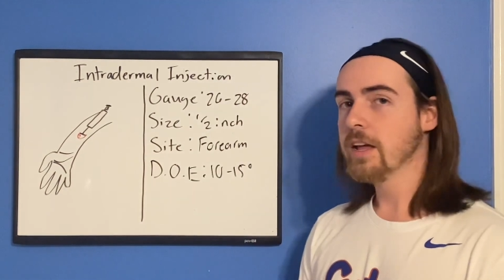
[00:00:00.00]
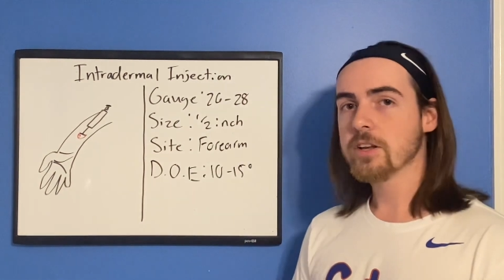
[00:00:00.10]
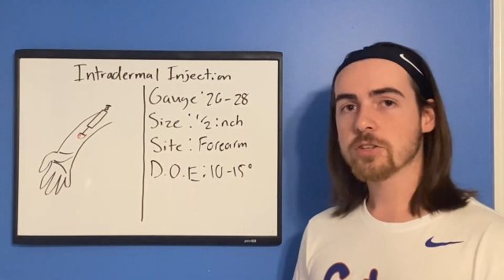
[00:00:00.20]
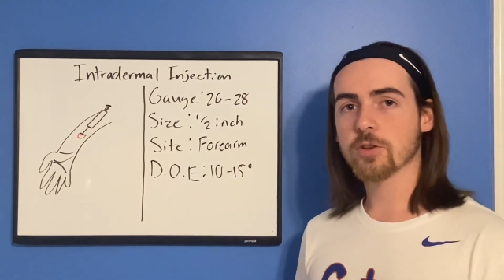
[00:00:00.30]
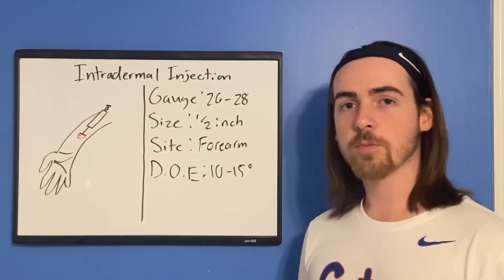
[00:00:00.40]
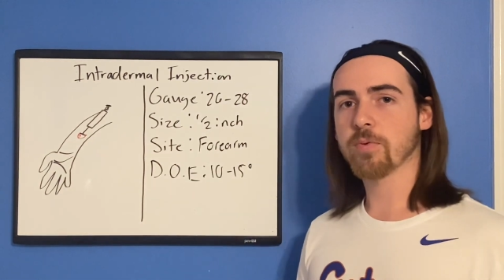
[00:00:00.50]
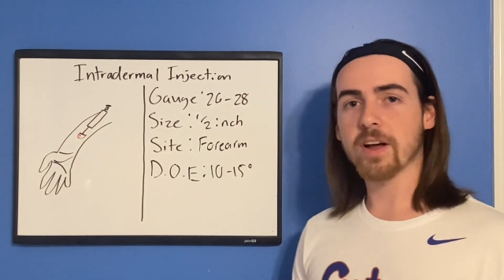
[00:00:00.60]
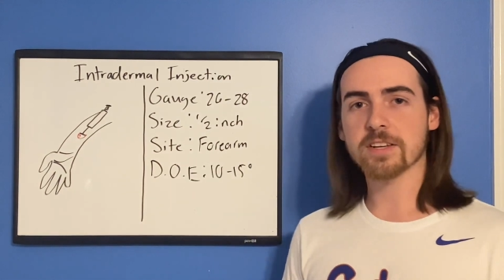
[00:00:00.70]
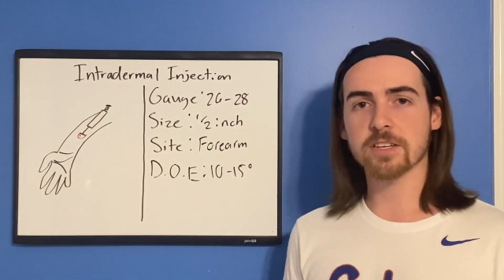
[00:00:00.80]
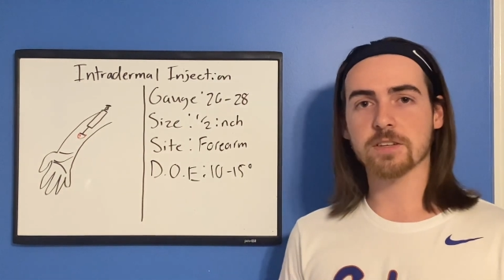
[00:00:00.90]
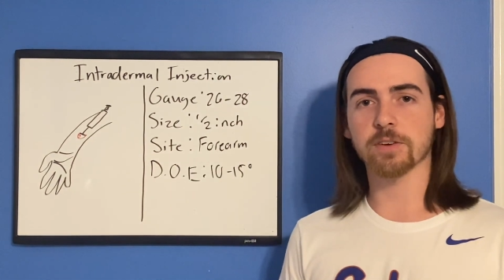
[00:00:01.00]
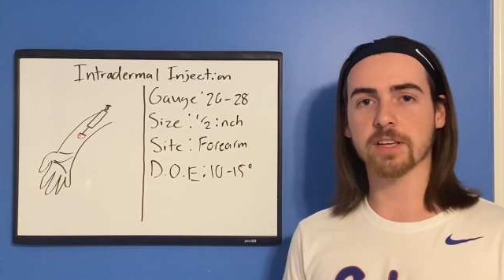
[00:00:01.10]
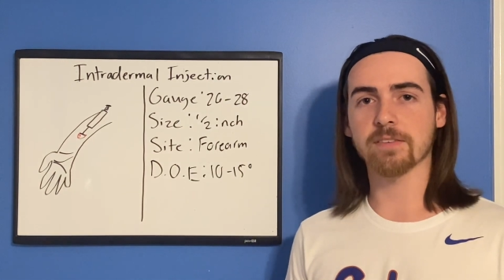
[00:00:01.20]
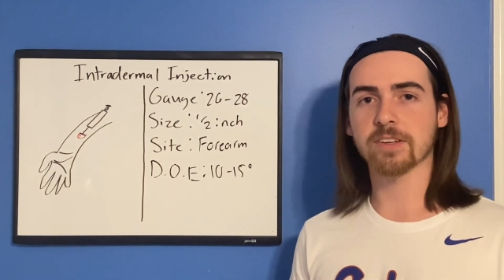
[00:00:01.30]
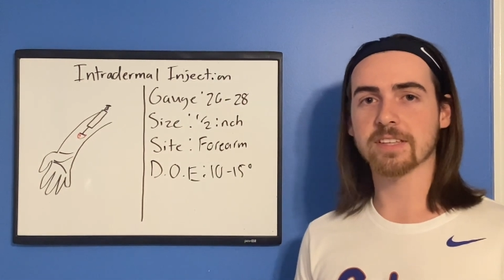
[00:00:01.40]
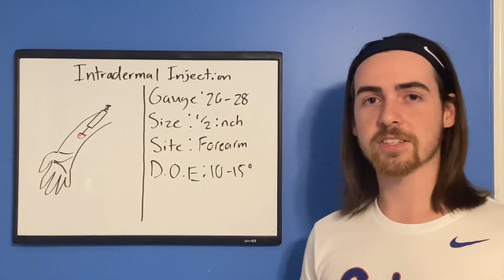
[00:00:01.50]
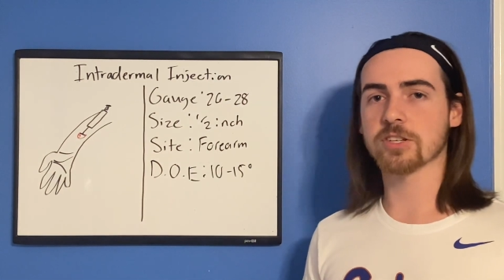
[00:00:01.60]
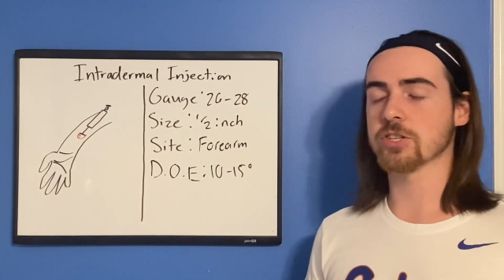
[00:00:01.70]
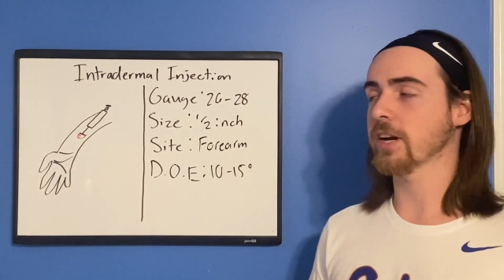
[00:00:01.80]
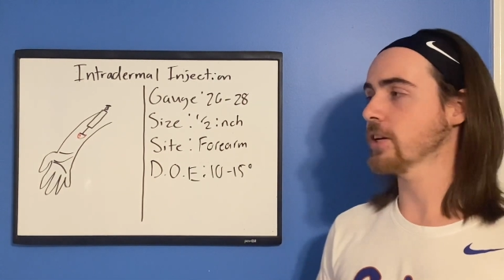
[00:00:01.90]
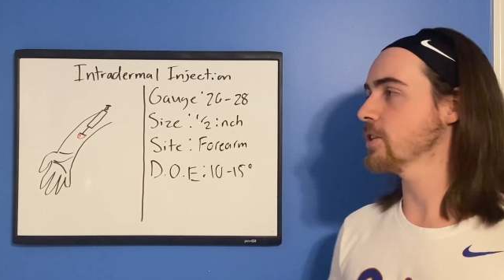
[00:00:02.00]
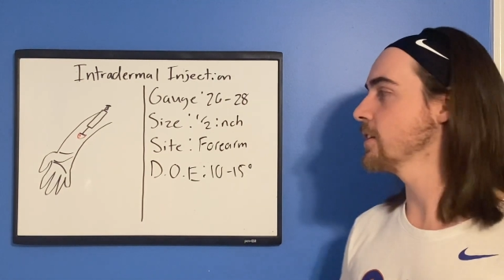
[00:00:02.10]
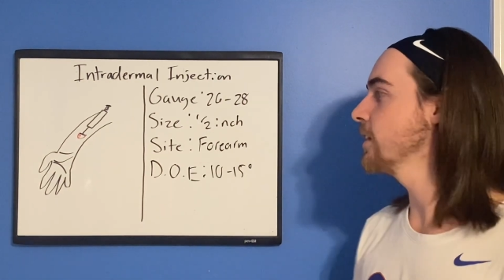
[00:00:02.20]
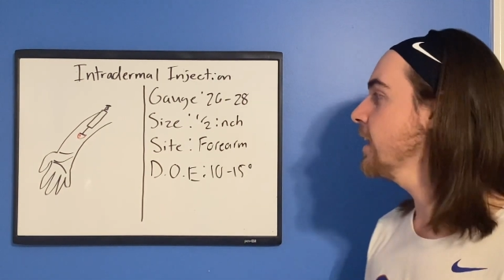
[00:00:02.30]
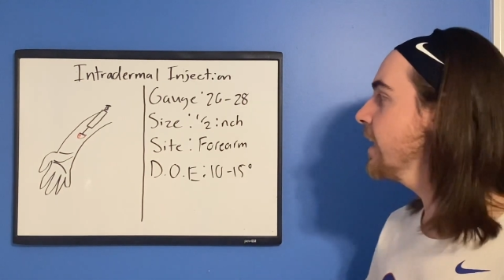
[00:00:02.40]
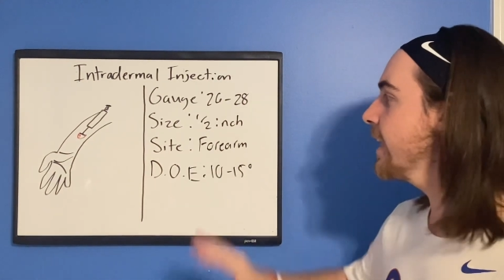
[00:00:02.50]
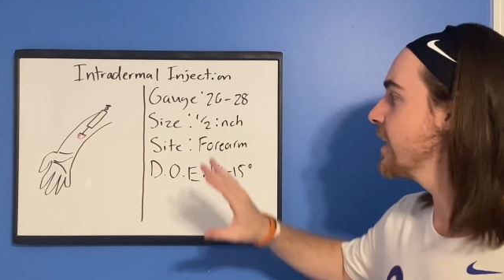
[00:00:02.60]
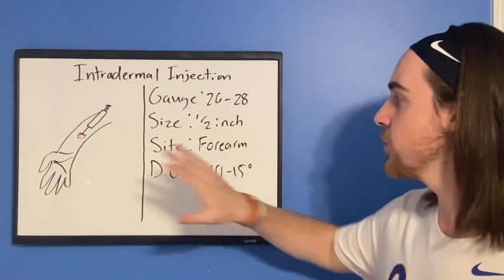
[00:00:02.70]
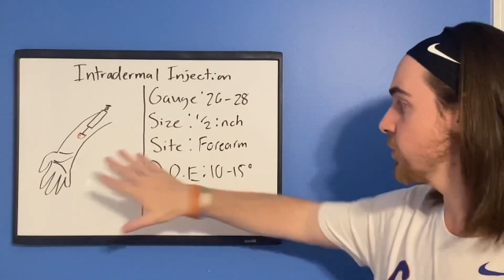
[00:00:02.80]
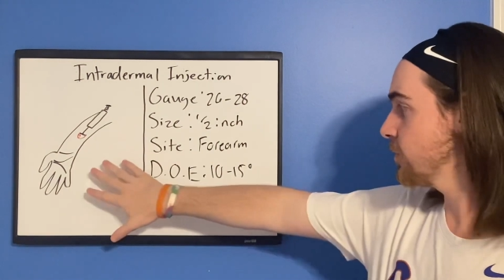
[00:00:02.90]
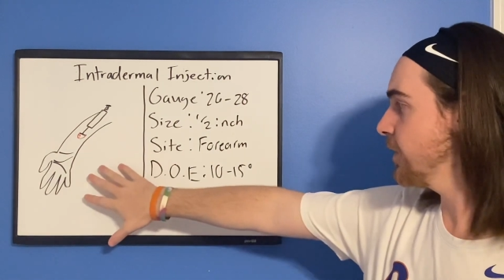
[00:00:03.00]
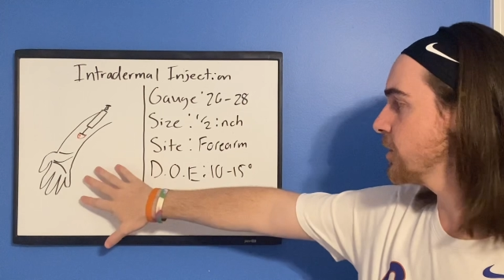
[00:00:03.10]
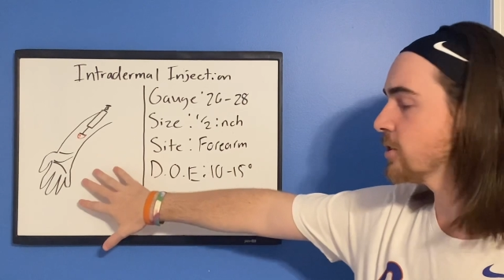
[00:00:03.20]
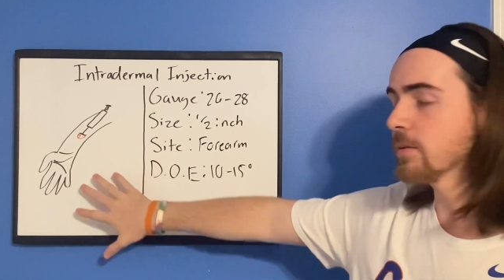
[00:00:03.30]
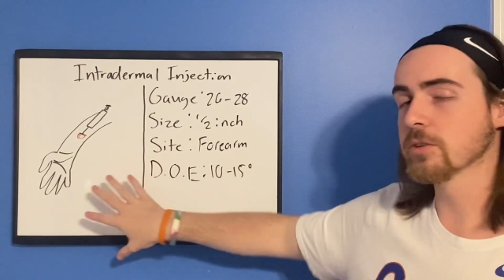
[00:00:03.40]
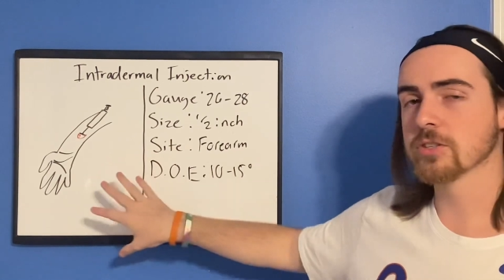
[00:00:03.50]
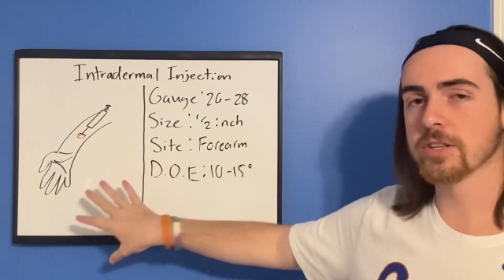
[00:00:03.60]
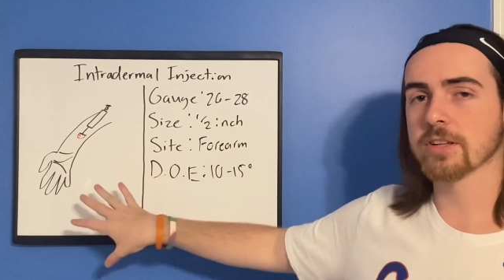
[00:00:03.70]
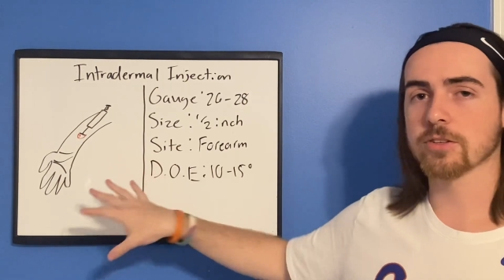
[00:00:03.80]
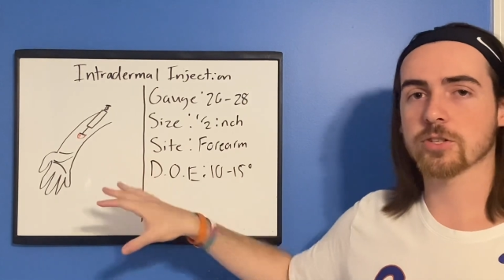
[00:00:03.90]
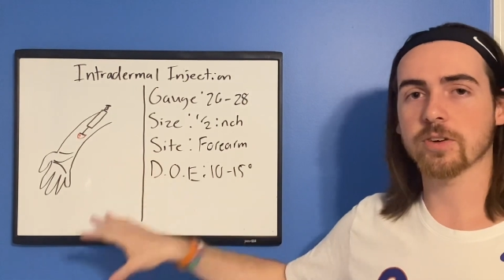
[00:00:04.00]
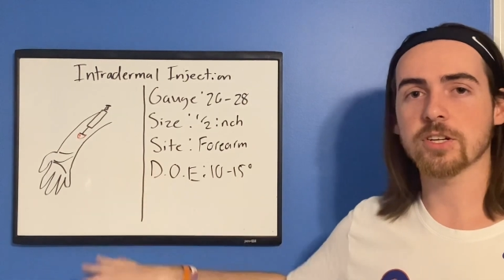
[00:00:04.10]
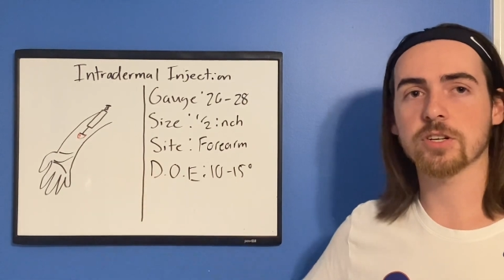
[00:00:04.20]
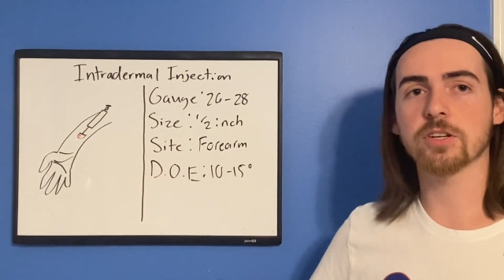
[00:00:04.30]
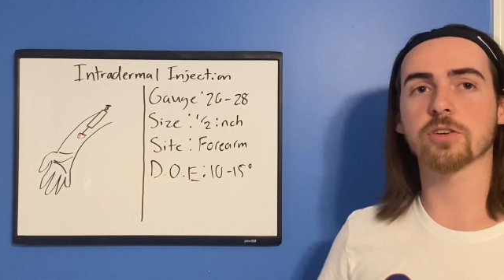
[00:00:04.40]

So the process for giving this injection, it looks very similar to the illustration.